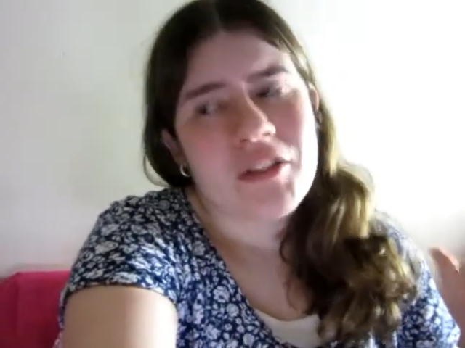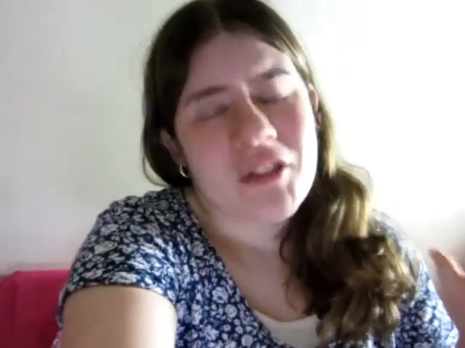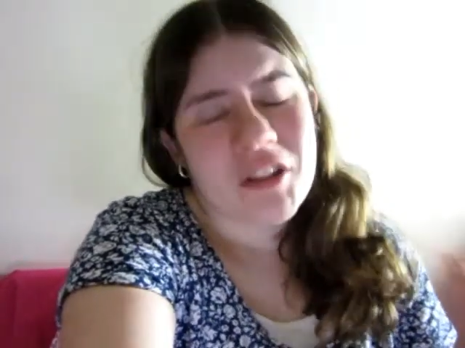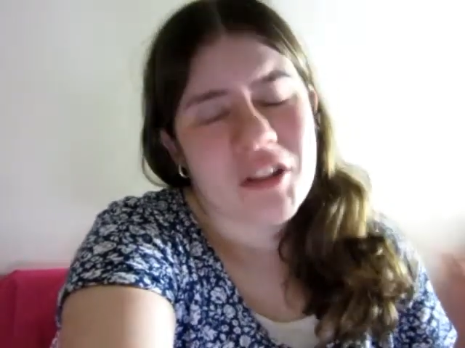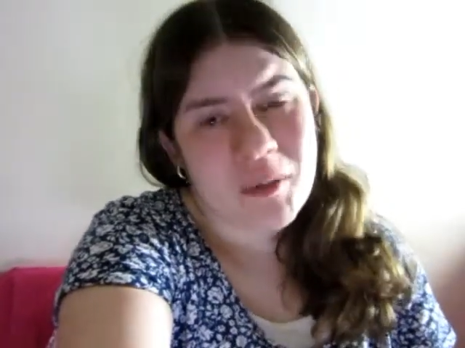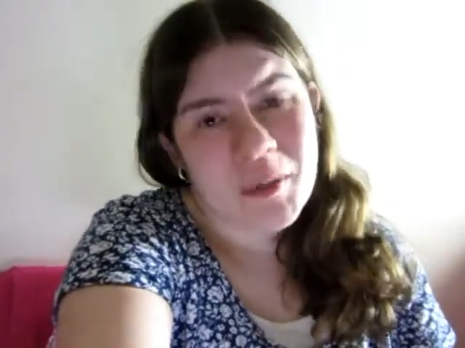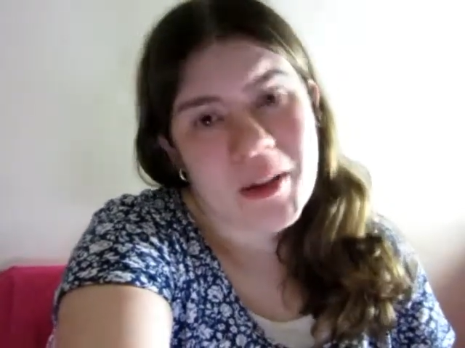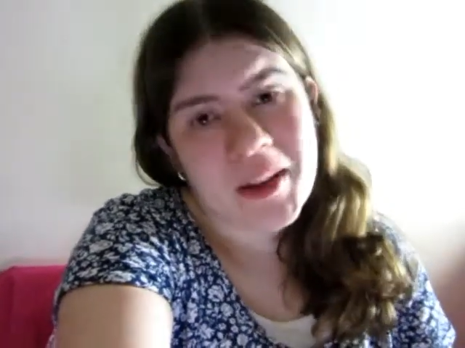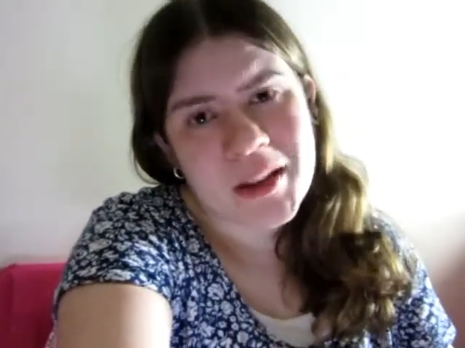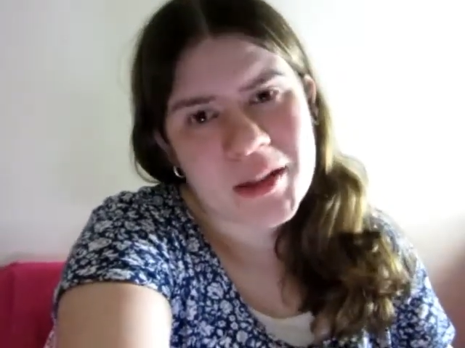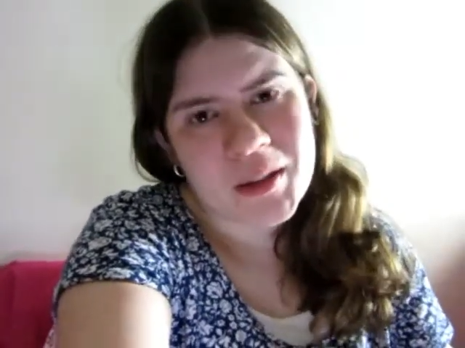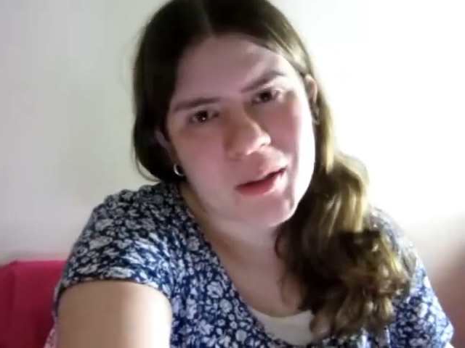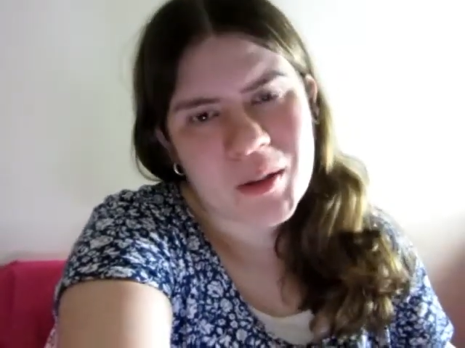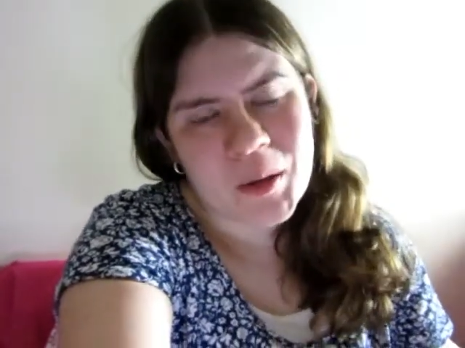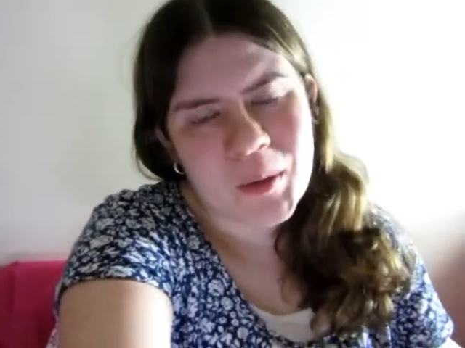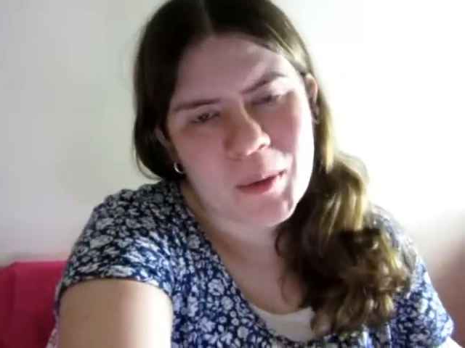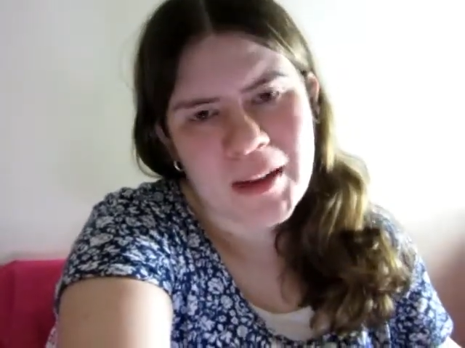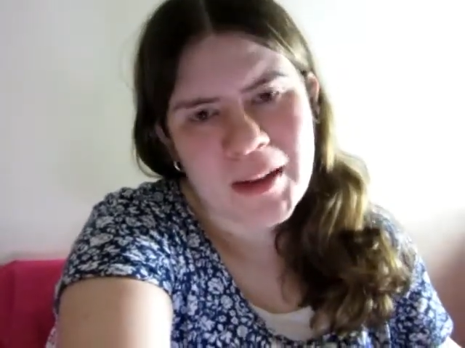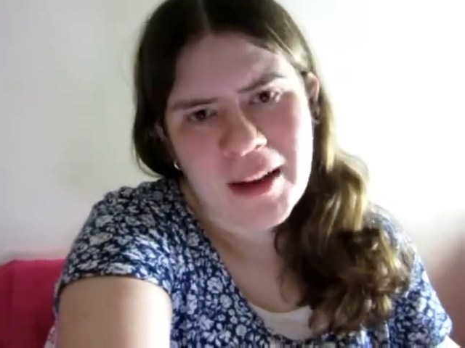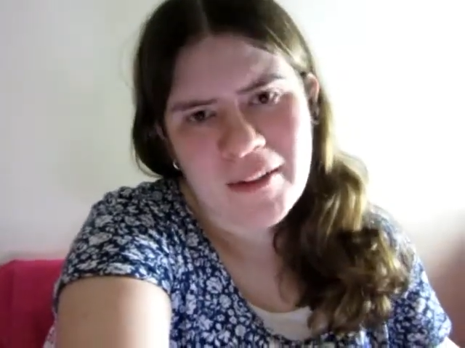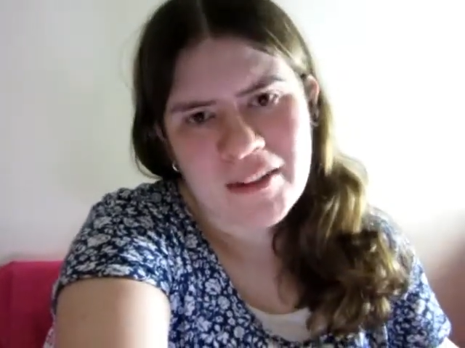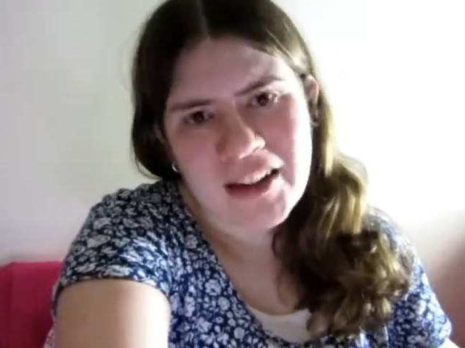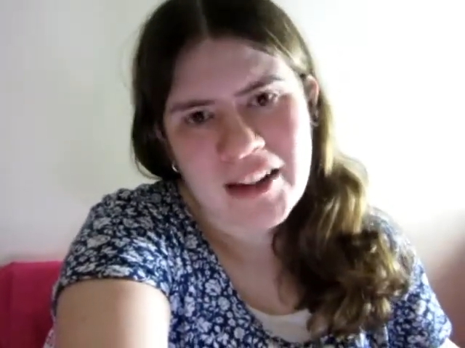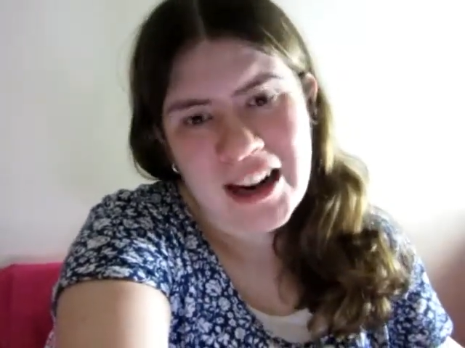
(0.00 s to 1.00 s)
for the past week
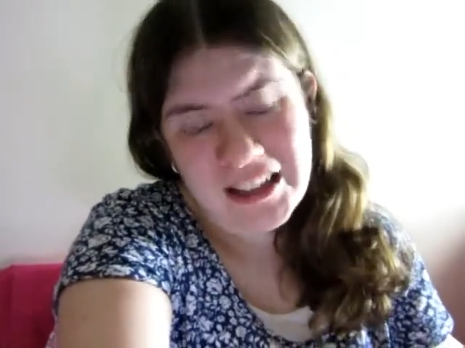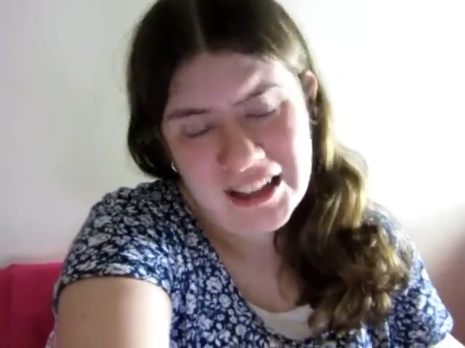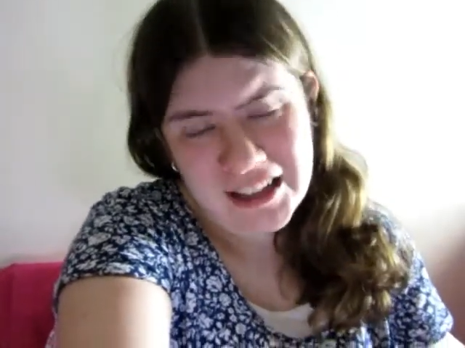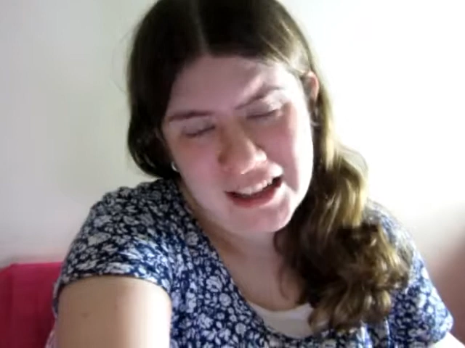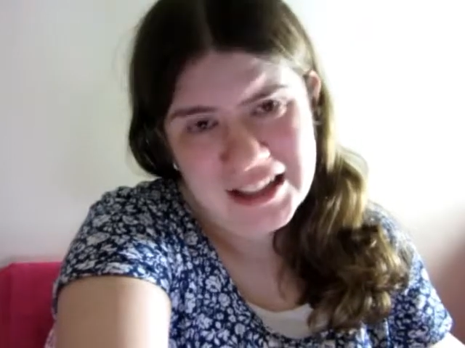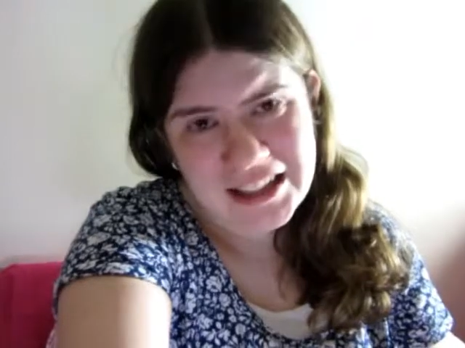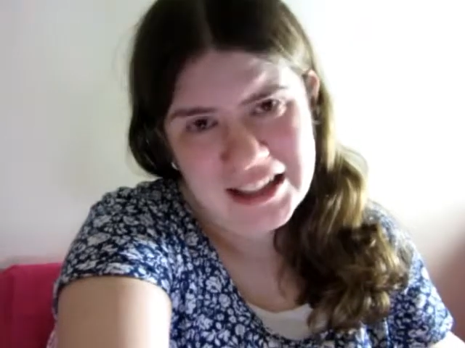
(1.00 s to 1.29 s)
we haven't had